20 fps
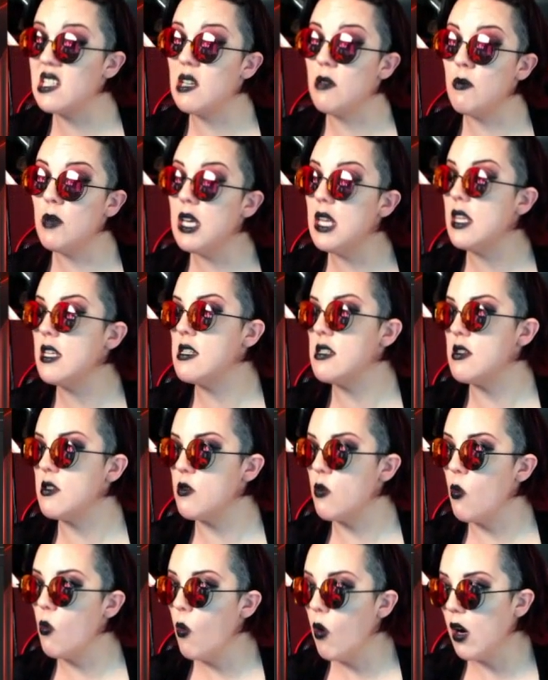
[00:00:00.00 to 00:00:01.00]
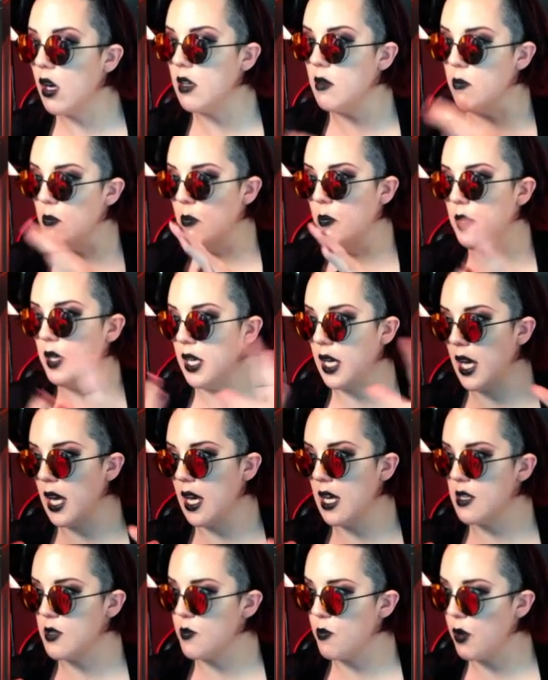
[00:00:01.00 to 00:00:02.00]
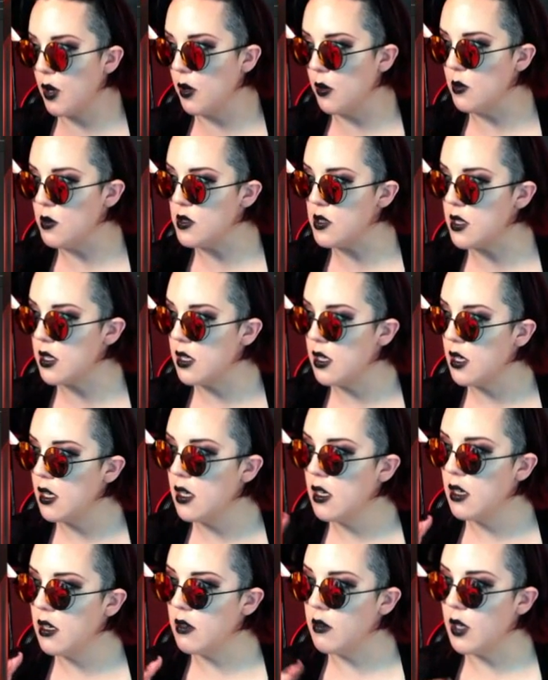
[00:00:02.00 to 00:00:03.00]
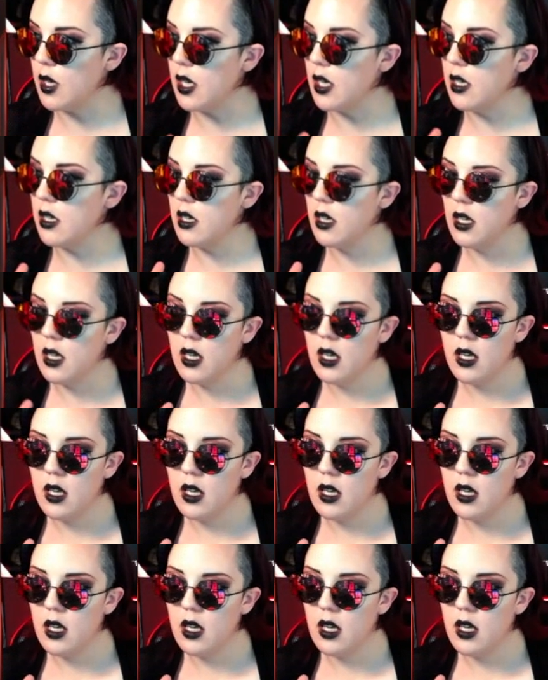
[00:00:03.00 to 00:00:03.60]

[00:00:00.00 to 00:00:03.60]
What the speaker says: To me, this is one big ass post, right?